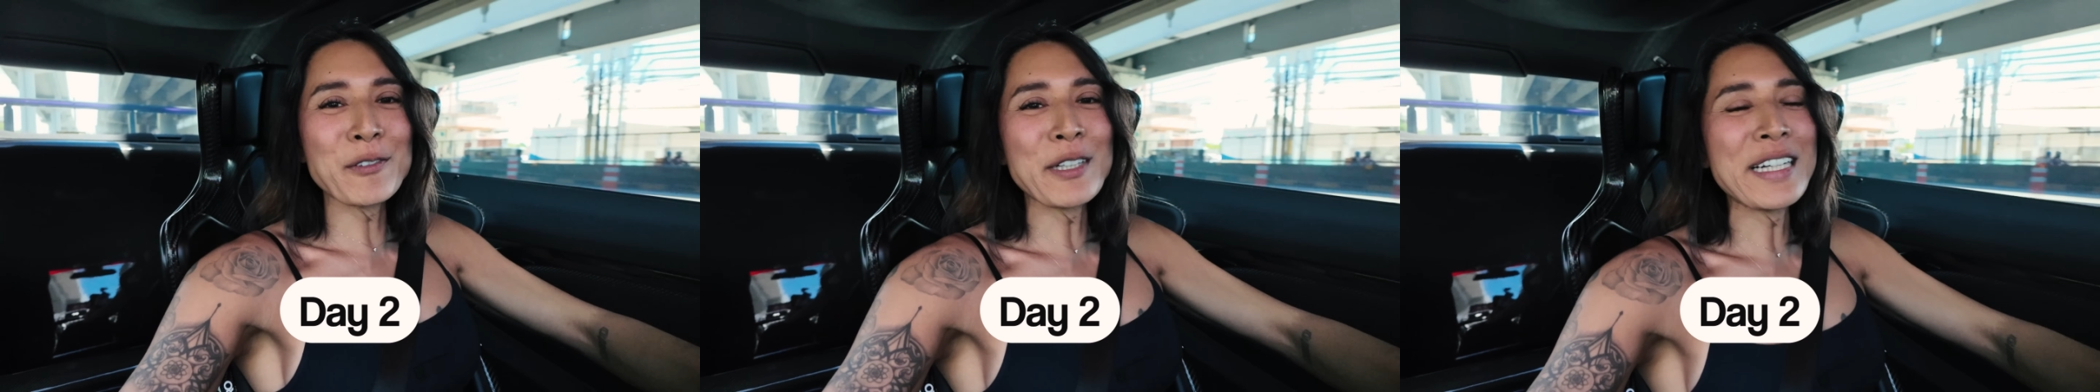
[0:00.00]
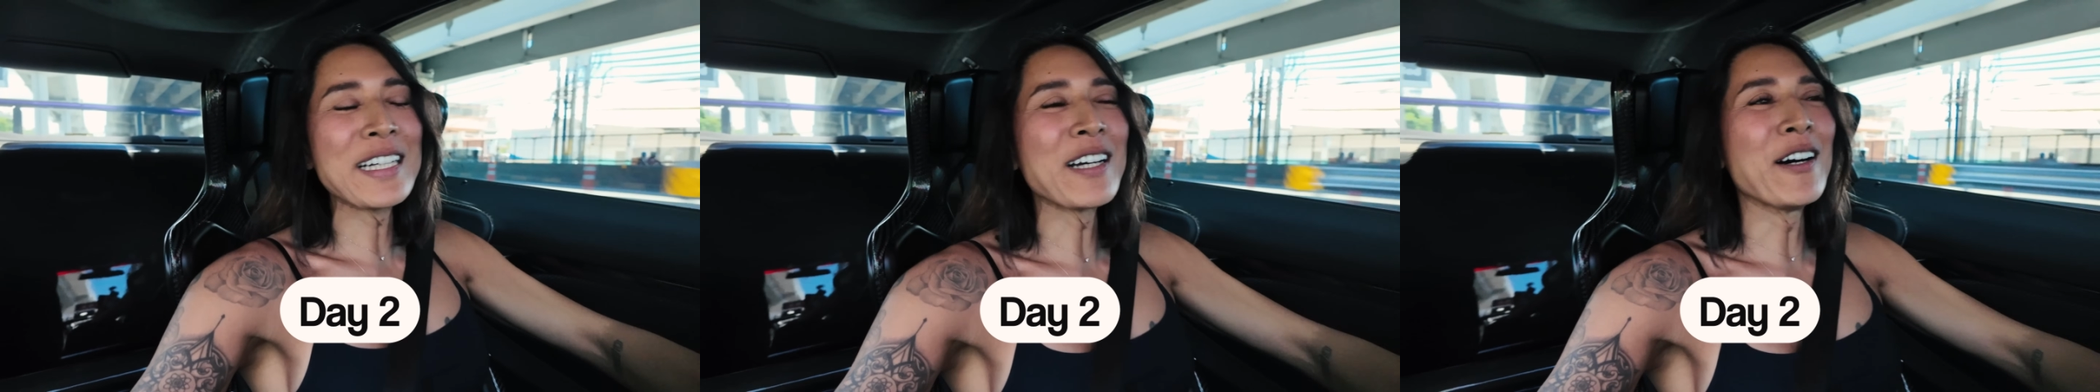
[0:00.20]

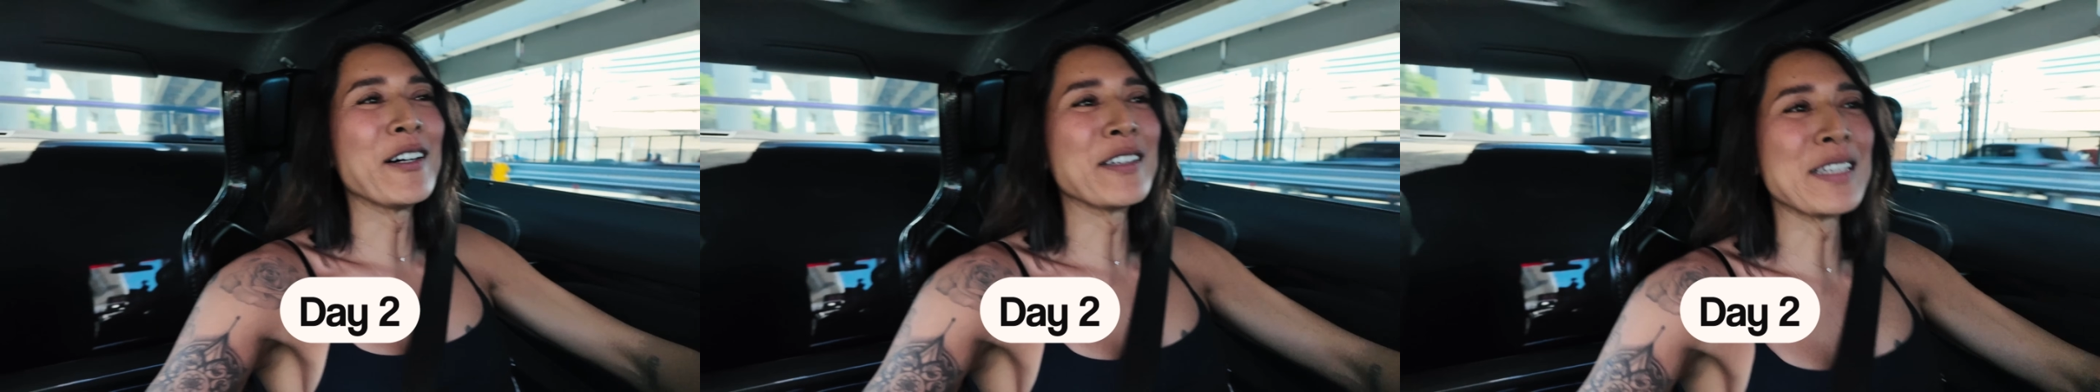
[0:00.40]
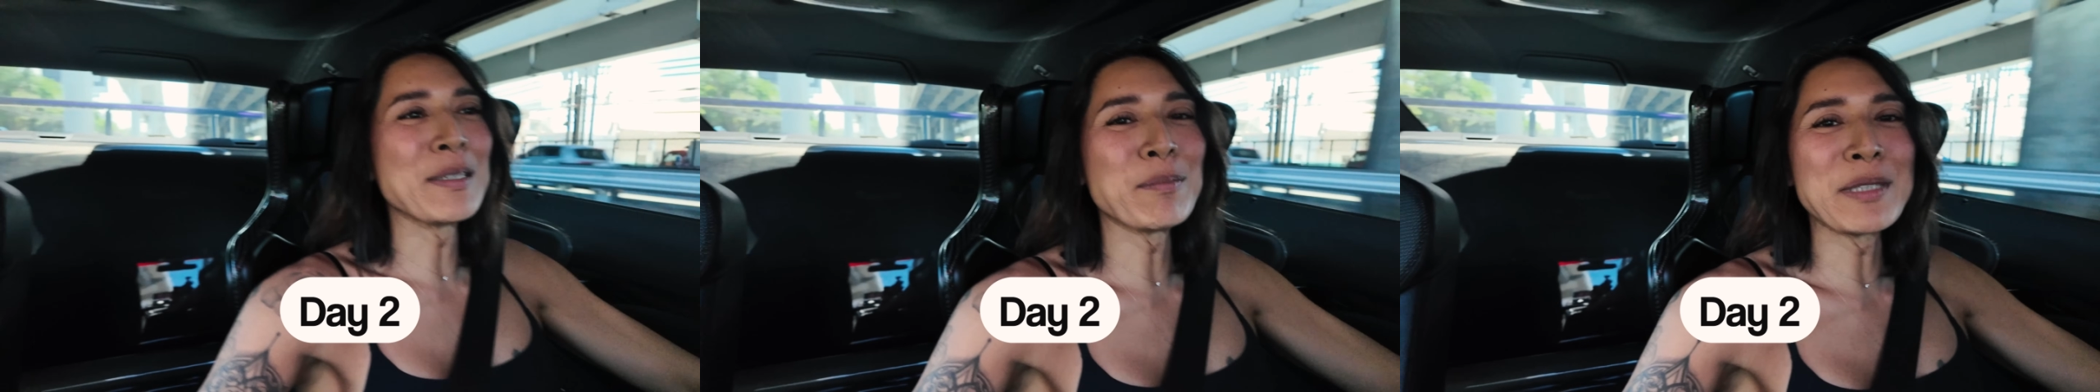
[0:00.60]
wing
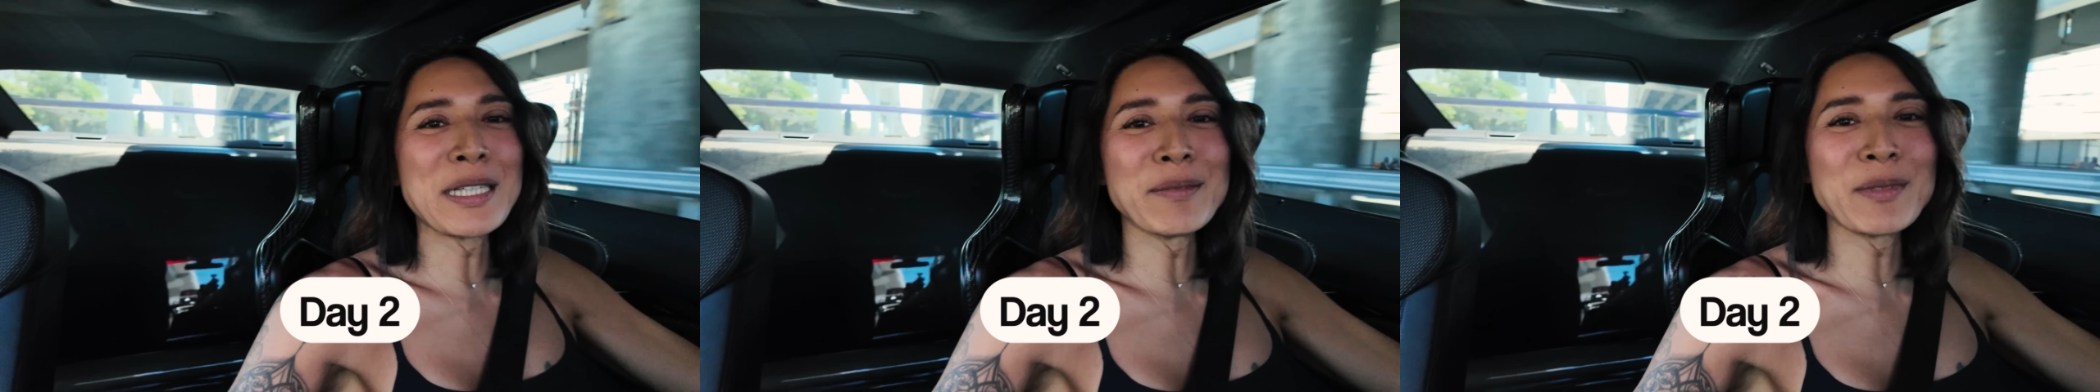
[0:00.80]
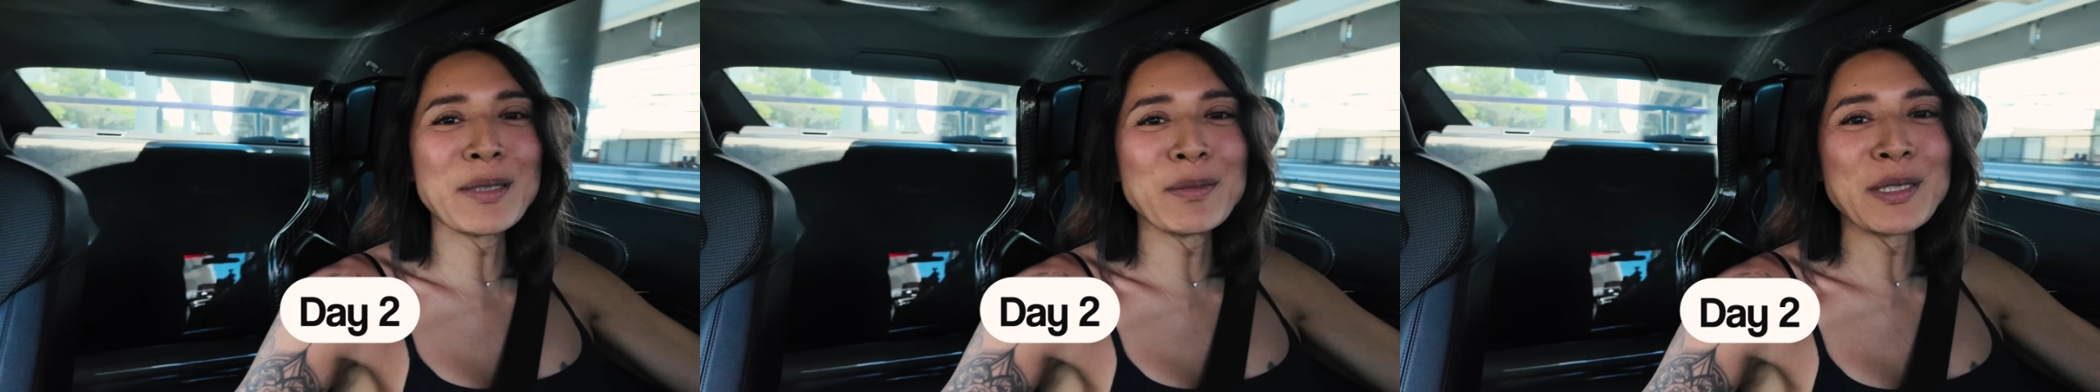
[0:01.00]
on the B
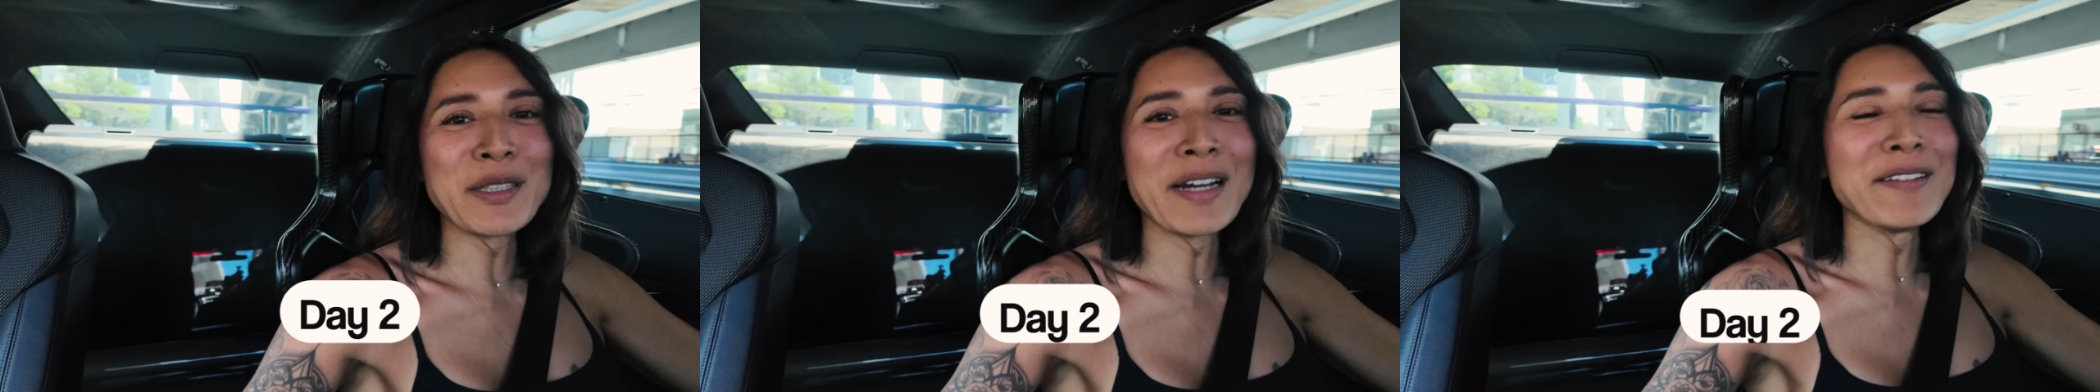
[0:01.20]
M W